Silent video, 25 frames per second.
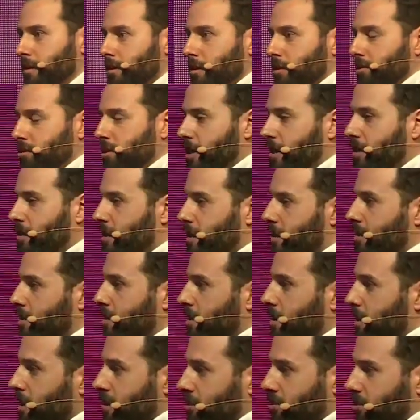saying that
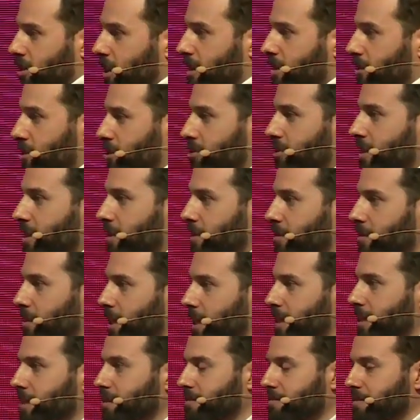trying to treat you
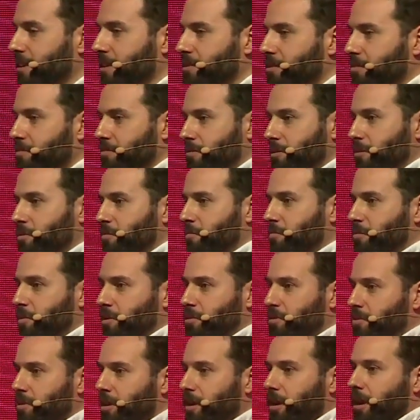like they're
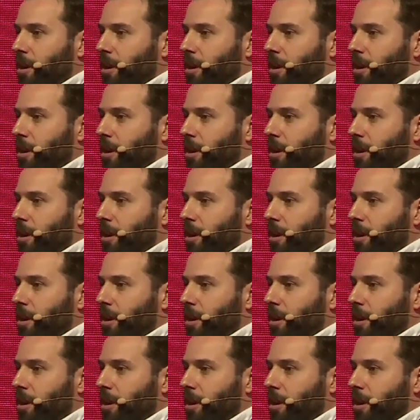this.